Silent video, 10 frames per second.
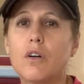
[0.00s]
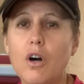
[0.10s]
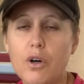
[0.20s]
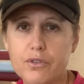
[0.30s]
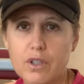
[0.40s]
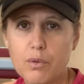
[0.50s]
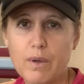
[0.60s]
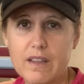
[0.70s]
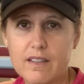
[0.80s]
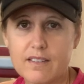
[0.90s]
Also
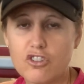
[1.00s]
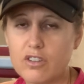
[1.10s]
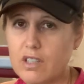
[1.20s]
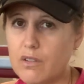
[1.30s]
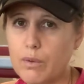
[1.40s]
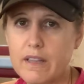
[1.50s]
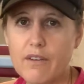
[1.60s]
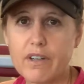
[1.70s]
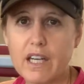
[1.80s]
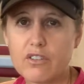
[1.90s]
with this, just as with
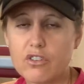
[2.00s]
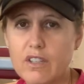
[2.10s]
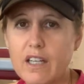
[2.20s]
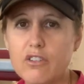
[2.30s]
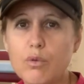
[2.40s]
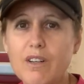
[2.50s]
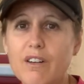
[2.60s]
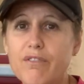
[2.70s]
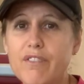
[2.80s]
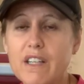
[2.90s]
every exercise, you want
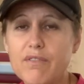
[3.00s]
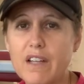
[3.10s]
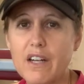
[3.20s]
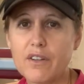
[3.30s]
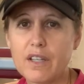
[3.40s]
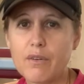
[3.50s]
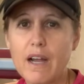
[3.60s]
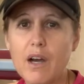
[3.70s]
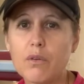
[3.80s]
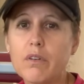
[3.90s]
our feet flat on the
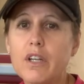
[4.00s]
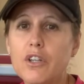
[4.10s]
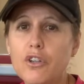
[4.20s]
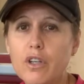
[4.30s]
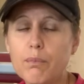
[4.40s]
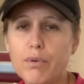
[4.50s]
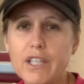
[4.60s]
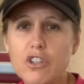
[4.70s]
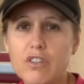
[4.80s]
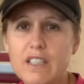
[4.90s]
ground. You can
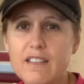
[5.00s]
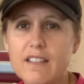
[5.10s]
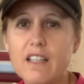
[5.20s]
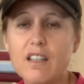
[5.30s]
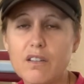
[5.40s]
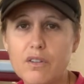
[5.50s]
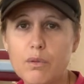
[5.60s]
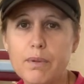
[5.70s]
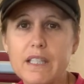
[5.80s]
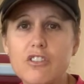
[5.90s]
bring your knees in a
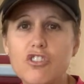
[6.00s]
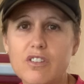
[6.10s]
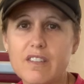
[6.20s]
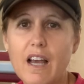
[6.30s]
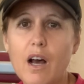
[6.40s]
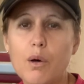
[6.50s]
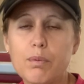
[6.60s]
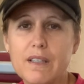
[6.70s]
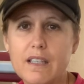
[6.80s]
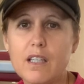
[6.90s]
little bit just to
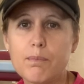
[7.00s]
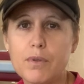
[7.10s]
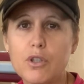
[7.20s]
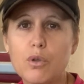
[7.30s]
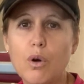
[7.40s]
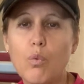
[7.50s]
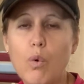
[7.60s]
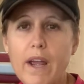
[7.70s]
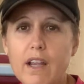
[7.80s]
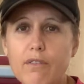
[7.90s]
help keep you
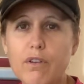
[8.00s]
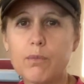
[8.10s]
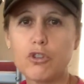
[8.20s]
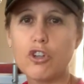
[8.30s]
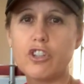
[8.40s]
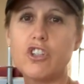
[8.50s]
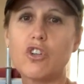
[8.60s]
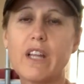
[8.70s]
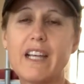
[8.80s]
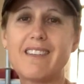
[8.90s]
away from turning
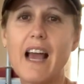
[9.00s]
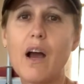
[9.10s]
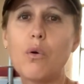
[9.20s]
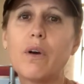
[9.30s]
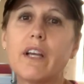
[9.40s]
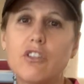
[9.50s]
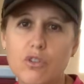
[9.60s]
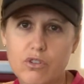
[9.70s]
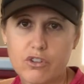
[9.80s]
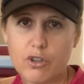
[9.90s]
your legs out and
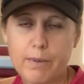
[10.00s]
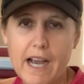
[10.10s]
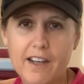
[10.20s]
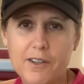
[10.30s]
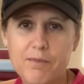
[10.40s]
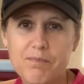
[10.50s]
using your back.